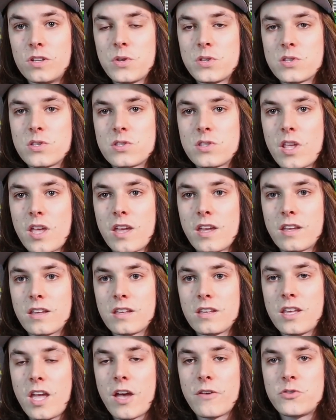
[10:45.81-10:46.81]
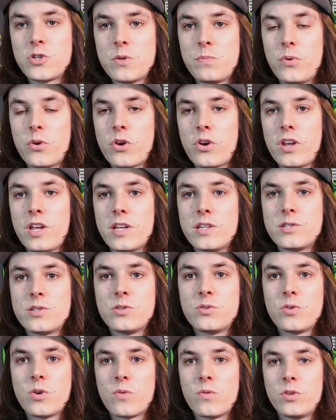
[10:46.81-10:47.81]
Because it's like, yeah, if she put her kids
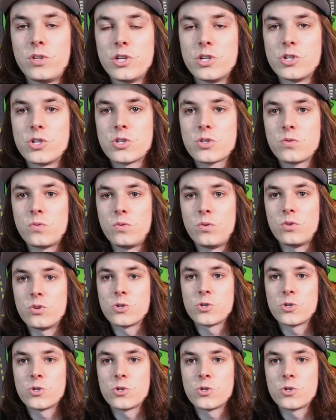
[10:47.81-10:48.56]
into a religious school,